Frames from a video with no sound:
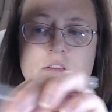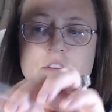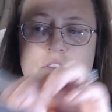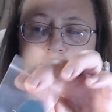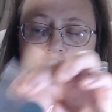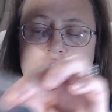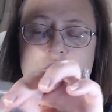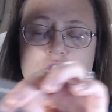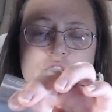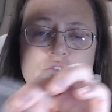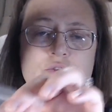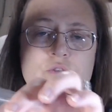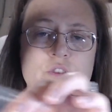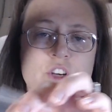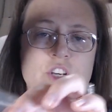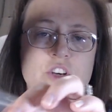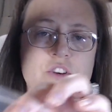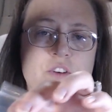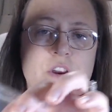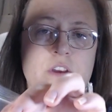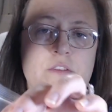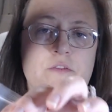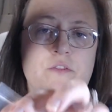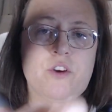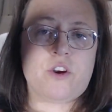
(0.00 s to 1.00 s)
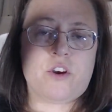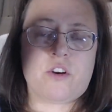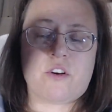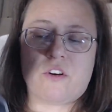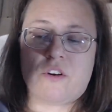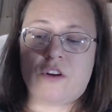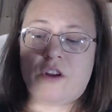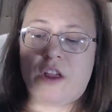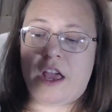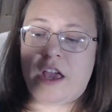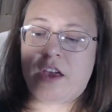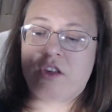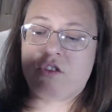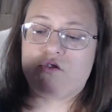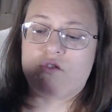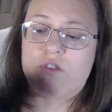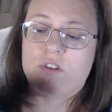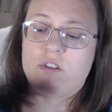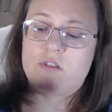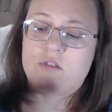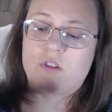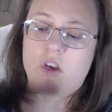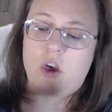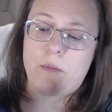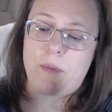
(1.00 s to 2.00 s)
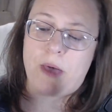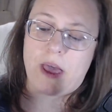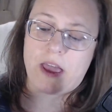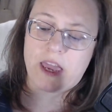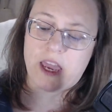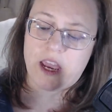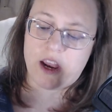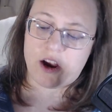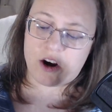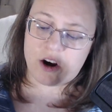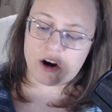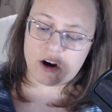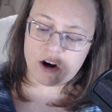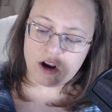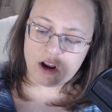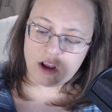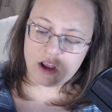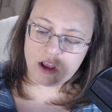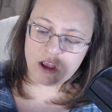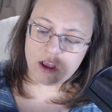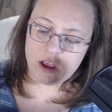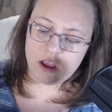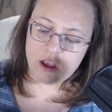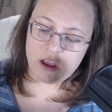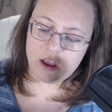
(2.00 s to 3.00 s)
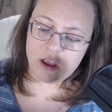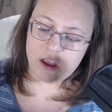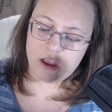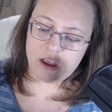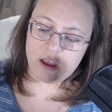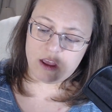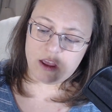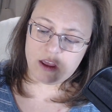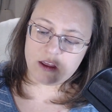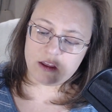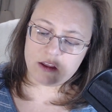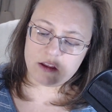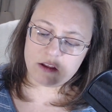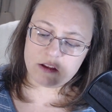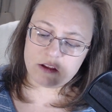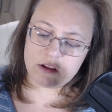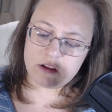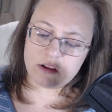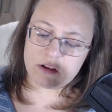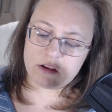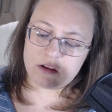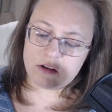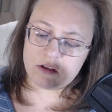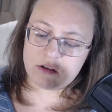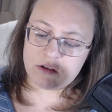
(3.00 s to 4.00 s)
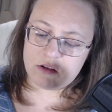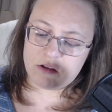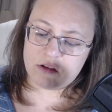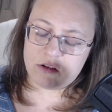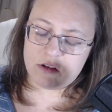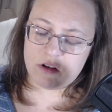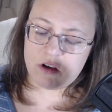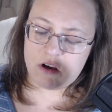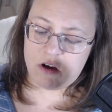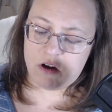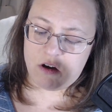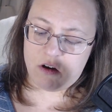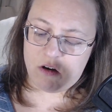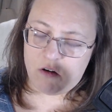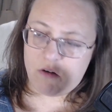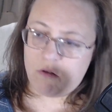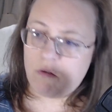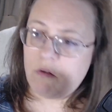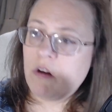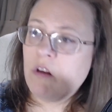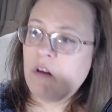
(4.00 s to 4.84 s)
your storage area for your extras go back here. So,